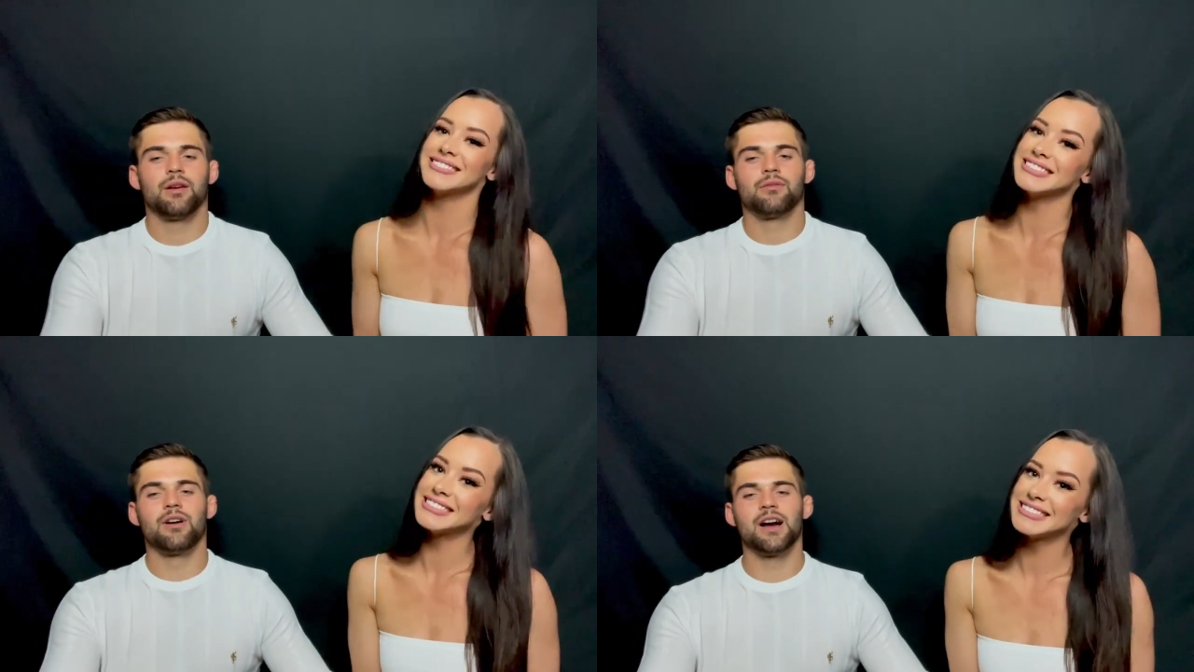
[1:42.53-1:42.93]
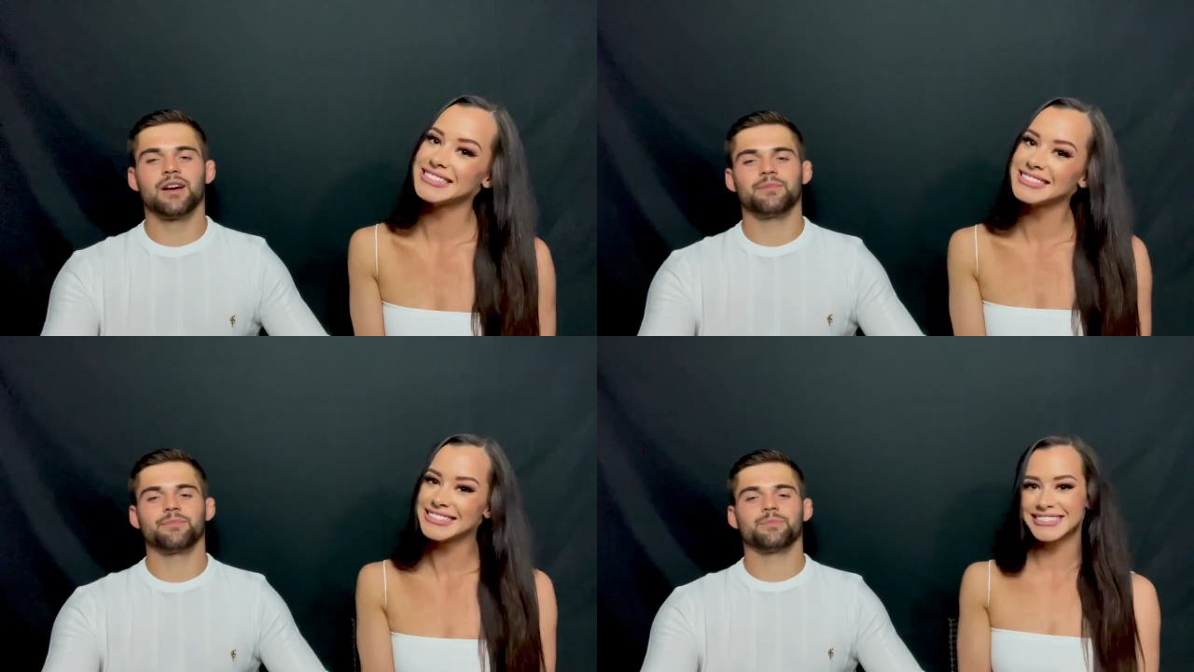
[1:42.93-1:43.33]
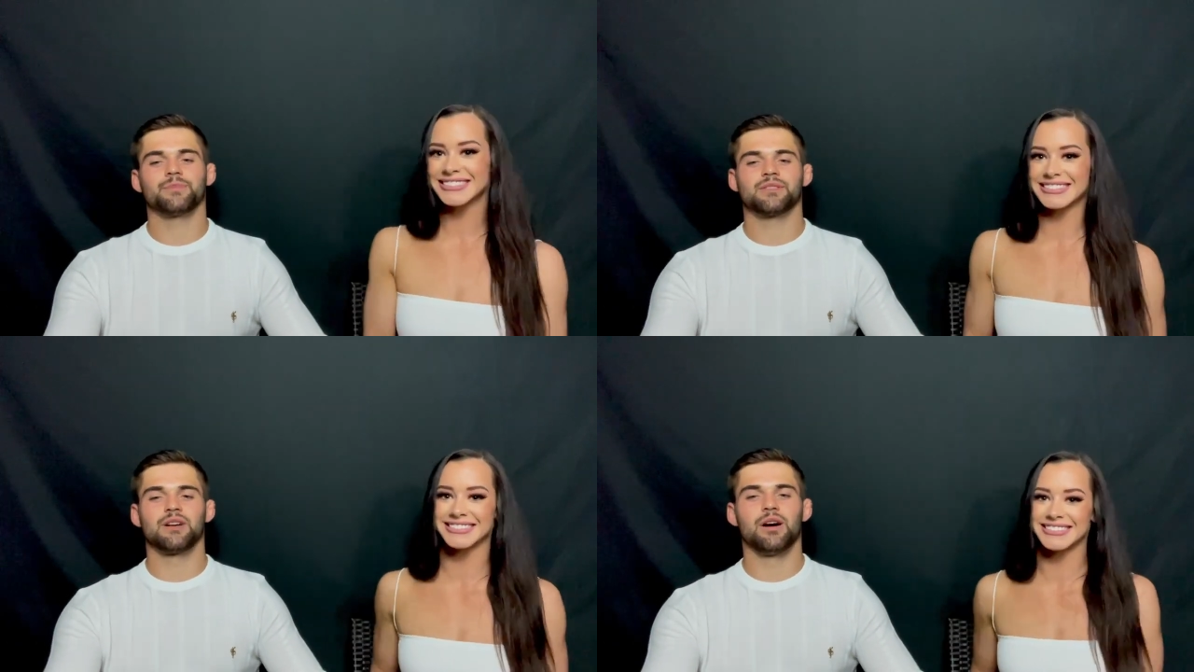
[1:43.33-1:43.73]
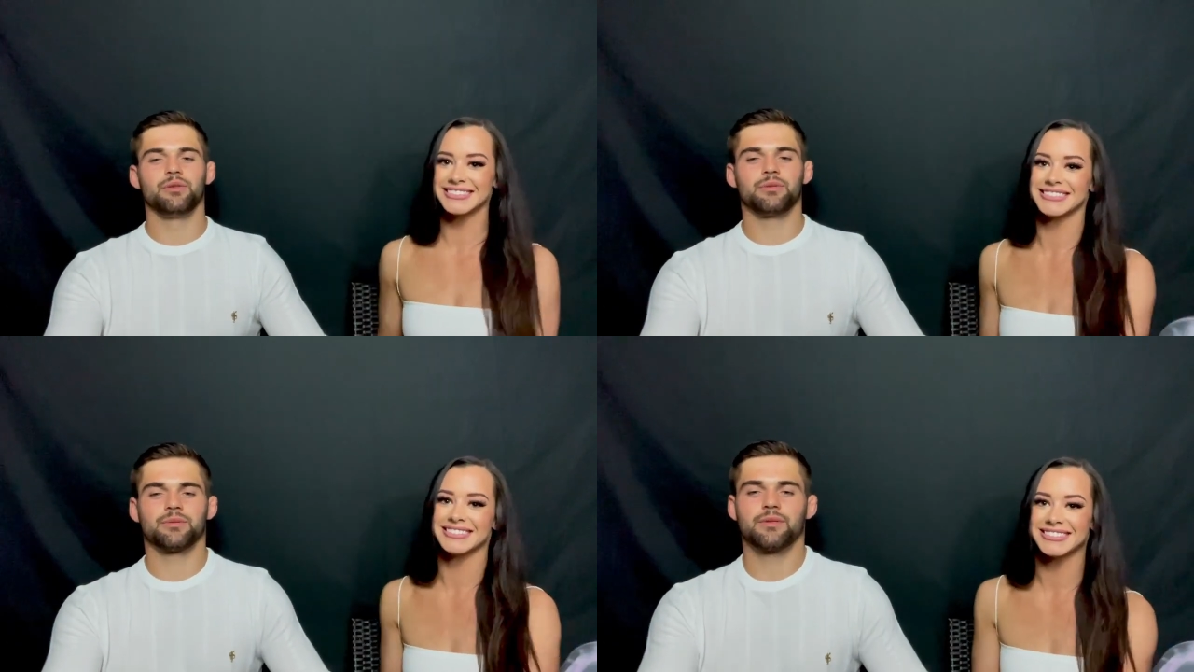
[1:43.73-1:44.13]
Speaker 1: Right,
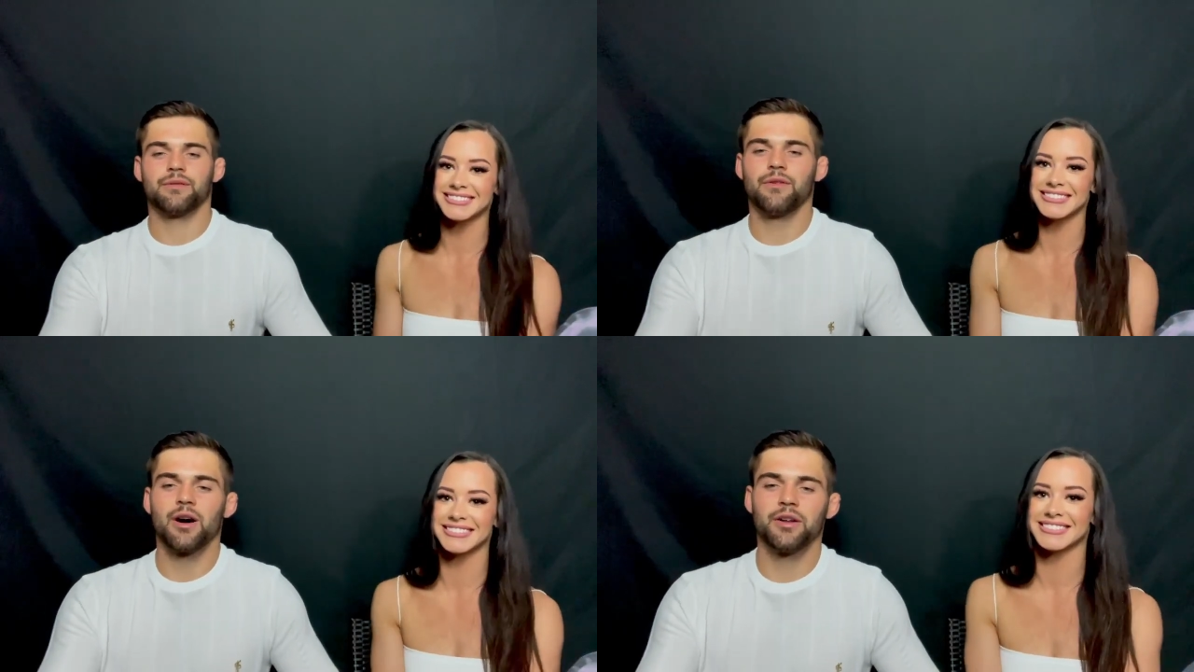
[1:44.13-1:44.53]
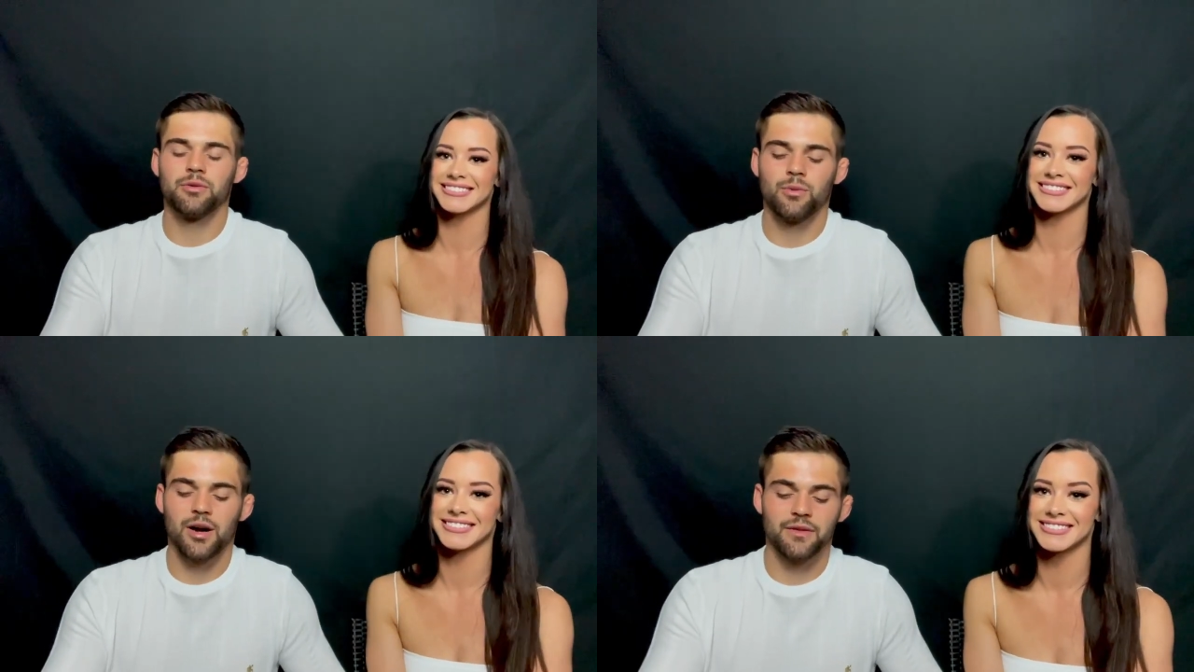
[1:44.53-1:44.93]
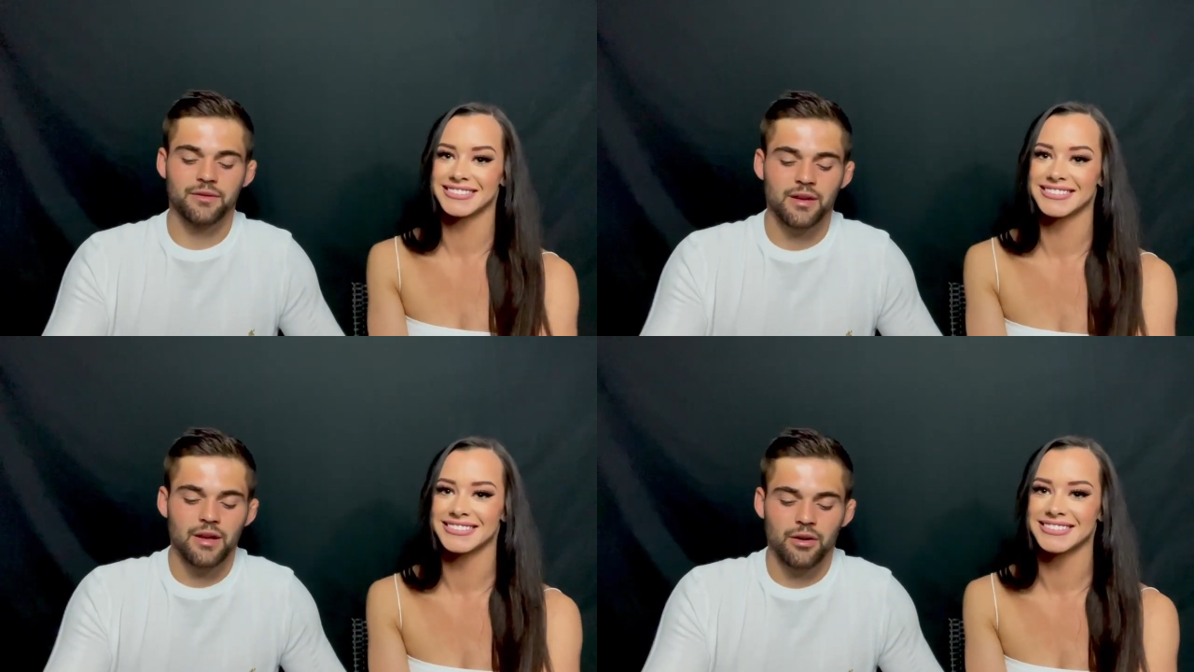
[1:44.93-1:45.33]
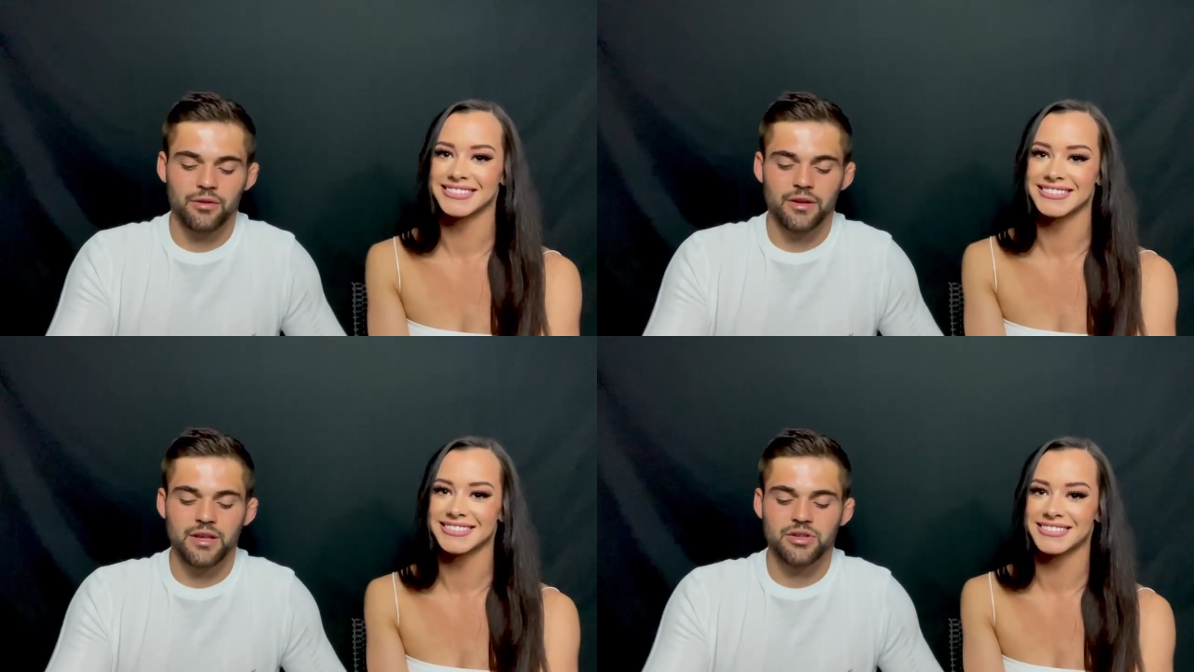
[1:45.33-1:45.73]
so the final one
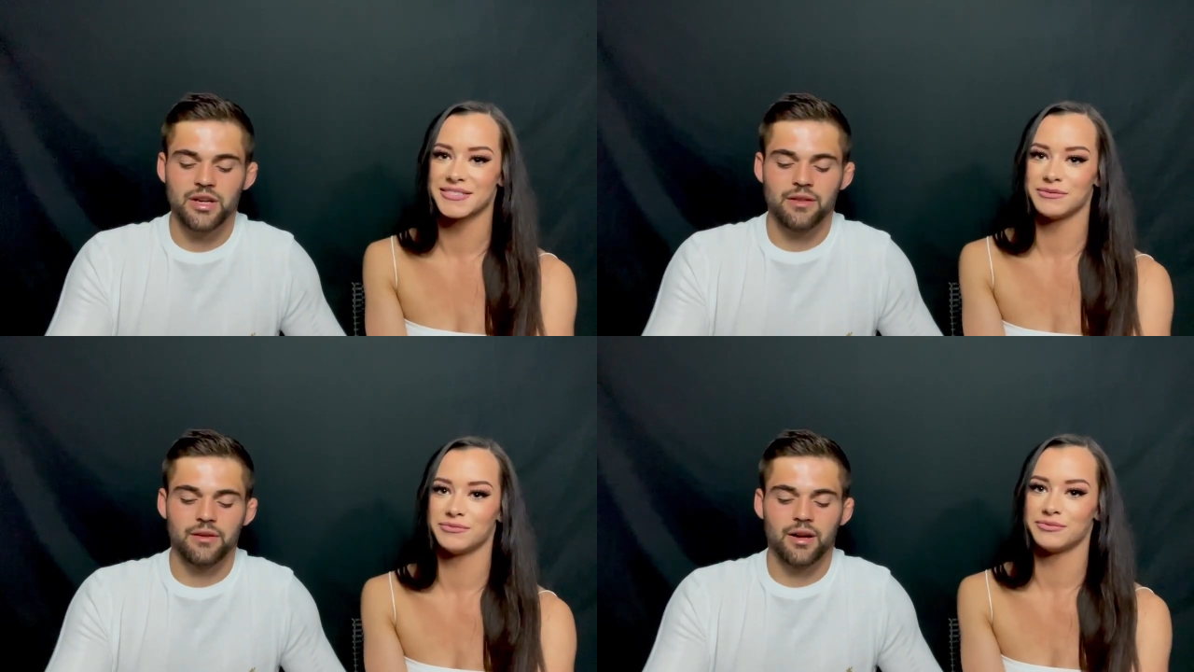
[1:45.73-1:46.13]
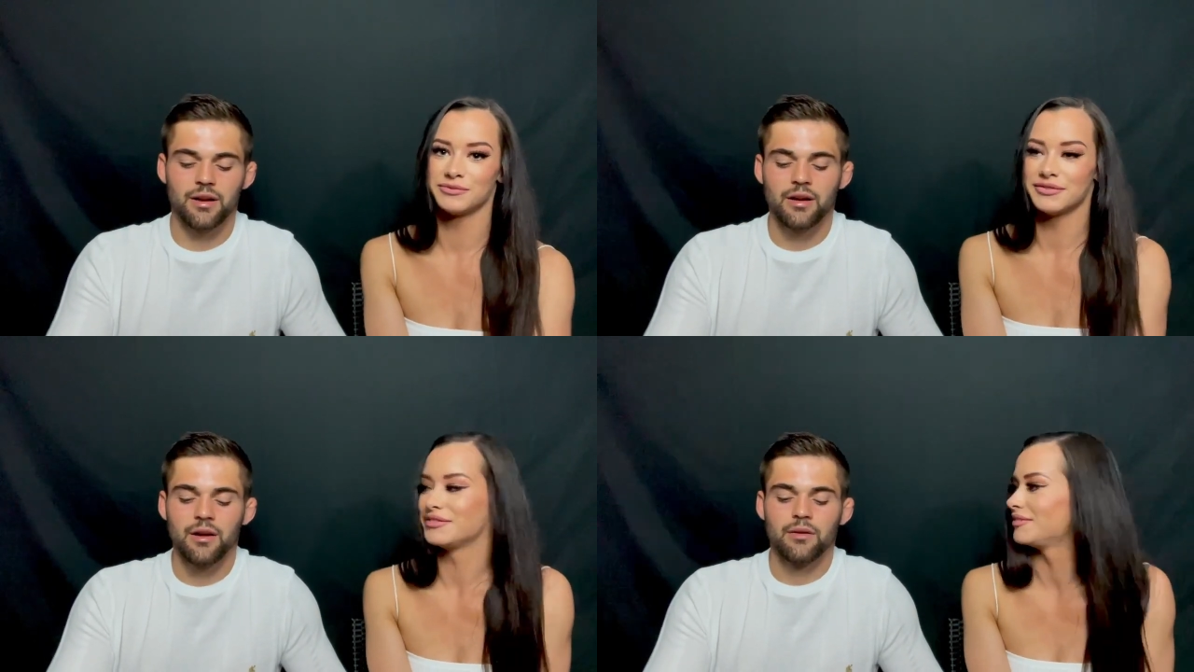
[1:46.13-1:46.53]
on the agenda.